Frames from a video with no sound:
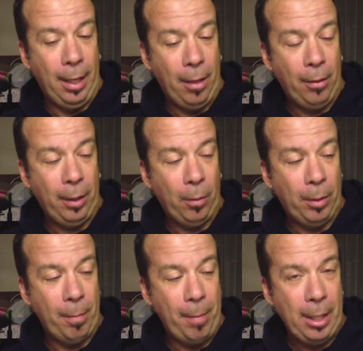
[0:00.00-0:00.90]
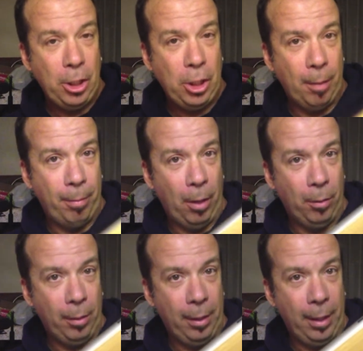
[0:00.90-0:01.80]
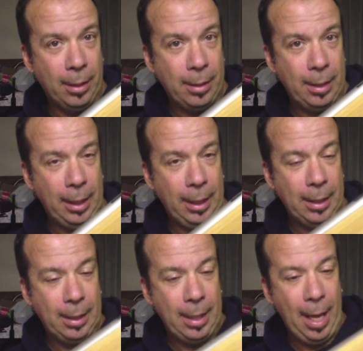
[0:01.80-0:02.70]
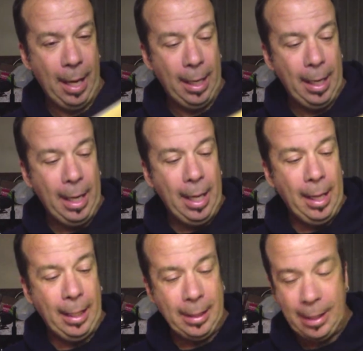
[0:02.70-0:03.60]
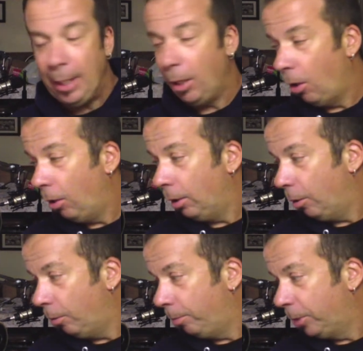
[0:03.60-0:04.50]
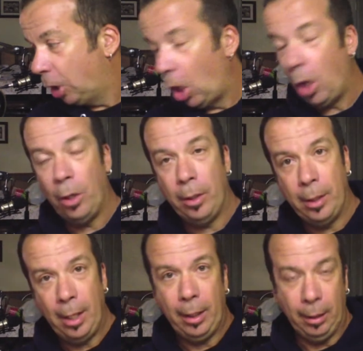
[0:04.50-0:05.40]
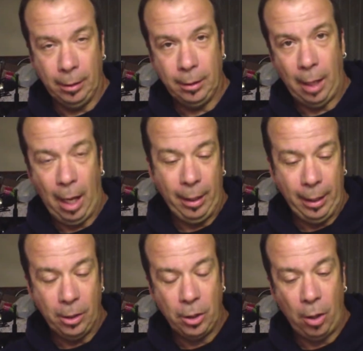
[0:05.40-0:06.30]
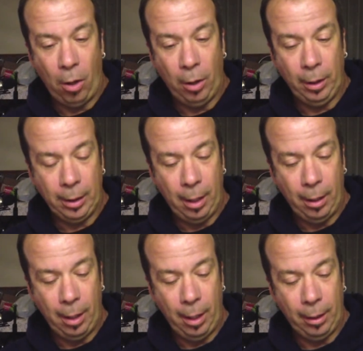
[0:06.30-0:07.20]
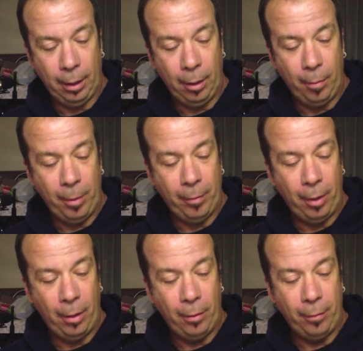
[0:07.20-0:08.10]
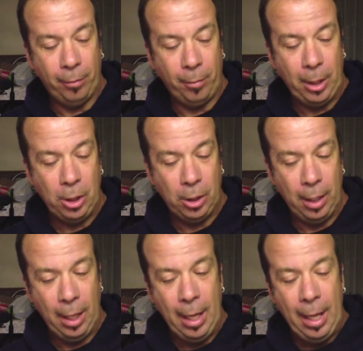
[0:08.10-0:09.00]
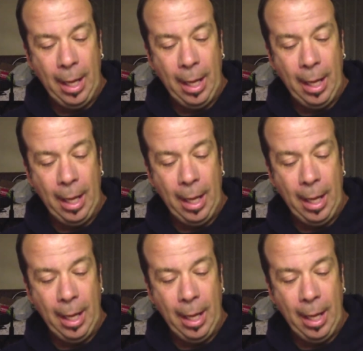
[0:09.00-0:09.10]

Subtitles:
Another thing I want to mention about this is that they send along a little card to tell you how to install it, and a little bit of other information.